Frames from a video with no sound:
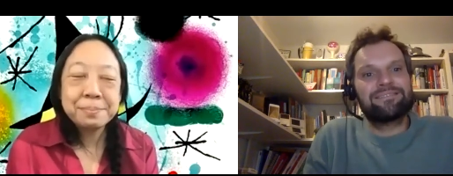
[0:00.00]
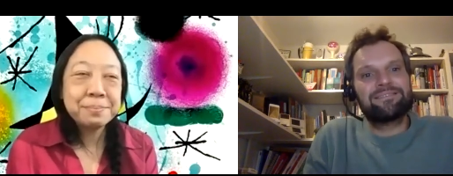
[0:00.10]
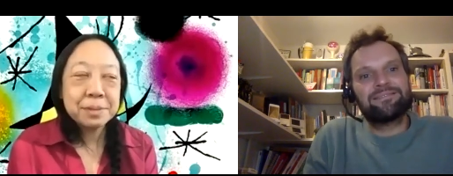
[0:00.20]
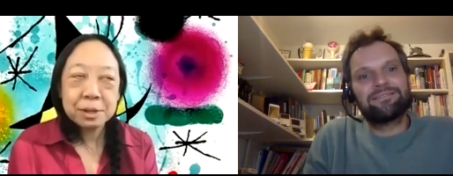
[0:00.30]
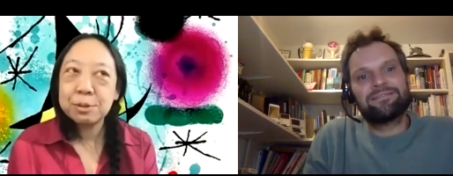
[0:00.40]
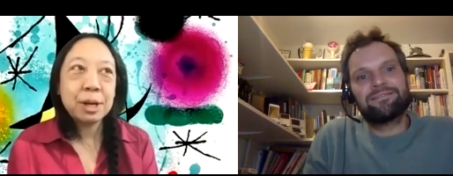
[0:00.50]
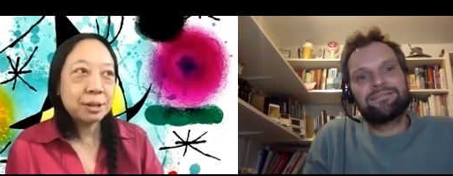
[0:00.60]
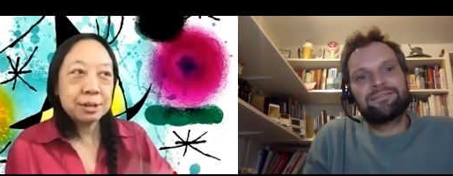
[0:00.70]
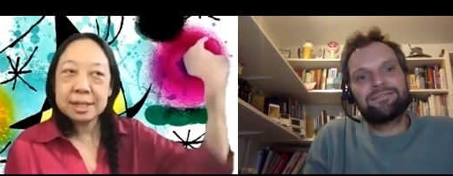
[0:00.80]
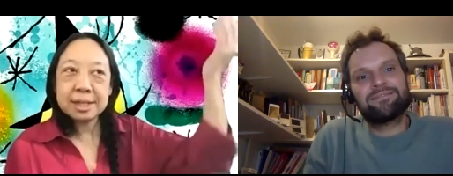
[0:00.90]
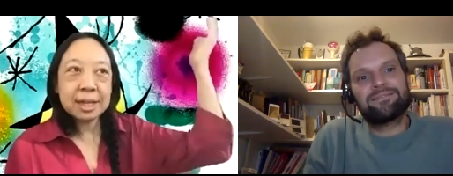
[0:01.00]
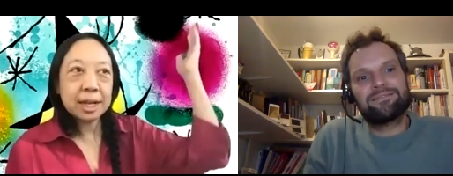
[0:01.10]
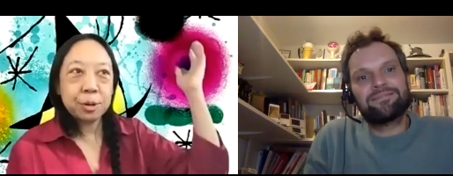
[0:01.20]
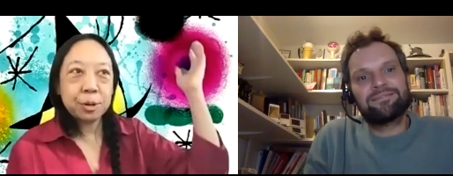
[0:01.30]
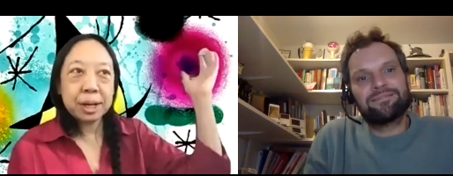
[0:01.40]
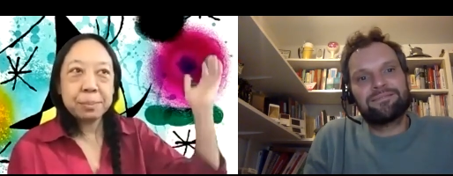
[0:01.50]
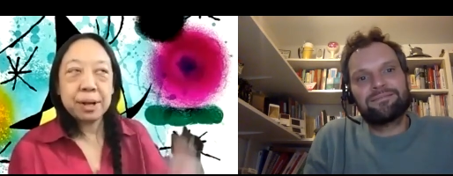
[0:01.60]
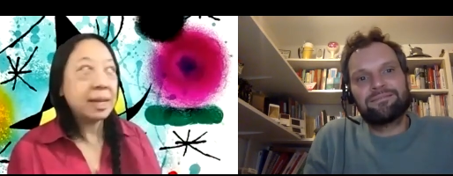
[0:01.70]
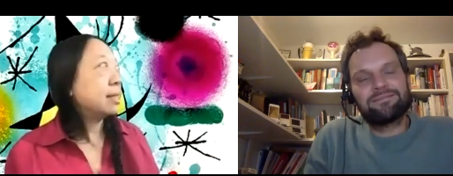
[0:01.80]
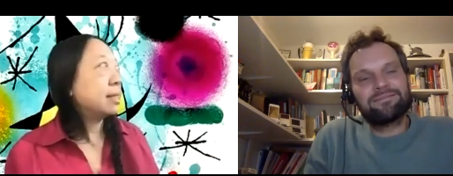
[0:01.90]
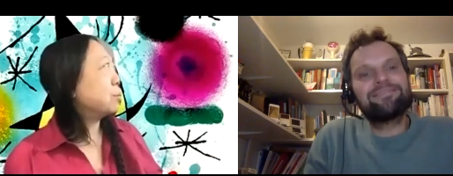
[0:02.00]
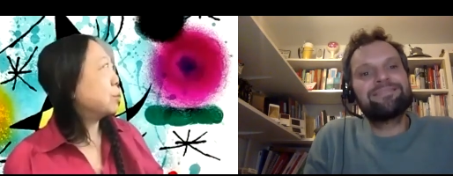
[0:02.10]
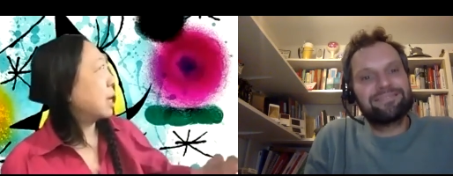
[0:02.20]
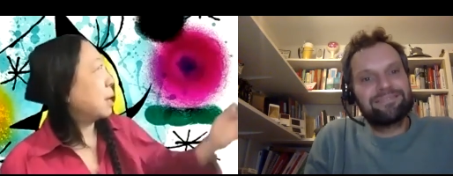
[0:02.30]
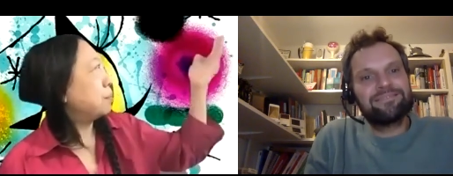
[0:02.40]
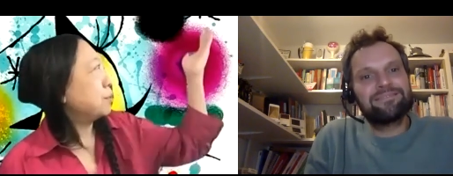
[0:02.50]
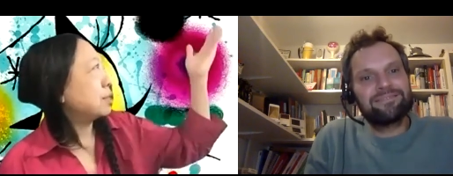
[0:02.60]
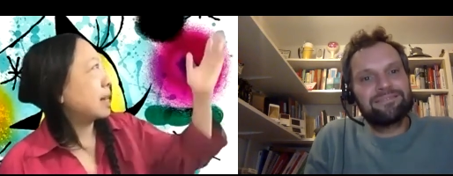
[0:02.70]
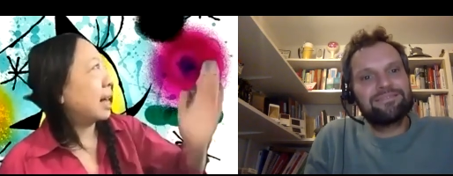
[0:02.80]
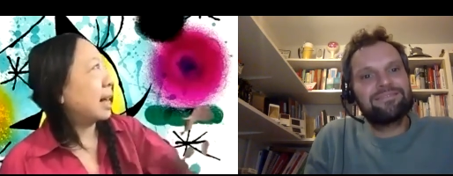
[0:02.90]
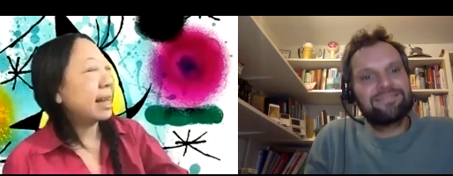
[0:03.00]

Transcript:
Speaker 1: Colorado is a great place. We have blue sky